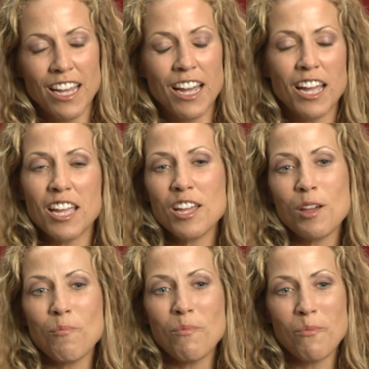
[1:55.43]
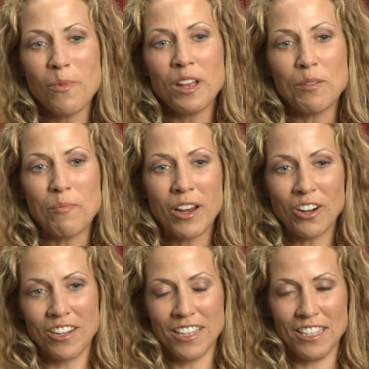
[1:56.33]
I am an
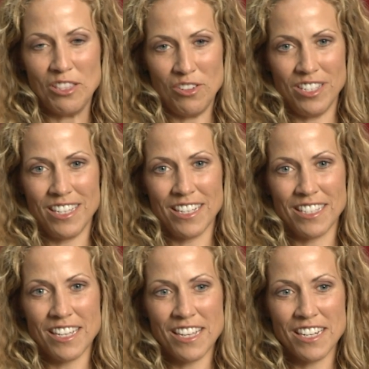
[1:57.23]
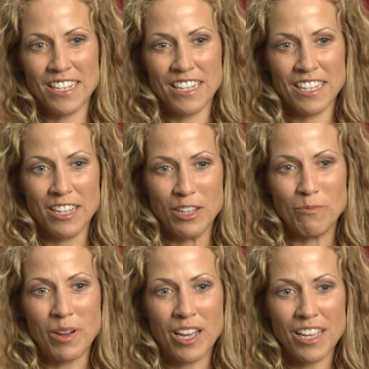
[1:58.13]
America enthusiast, and
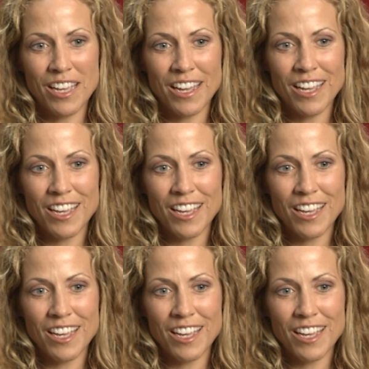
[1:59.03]
um, I,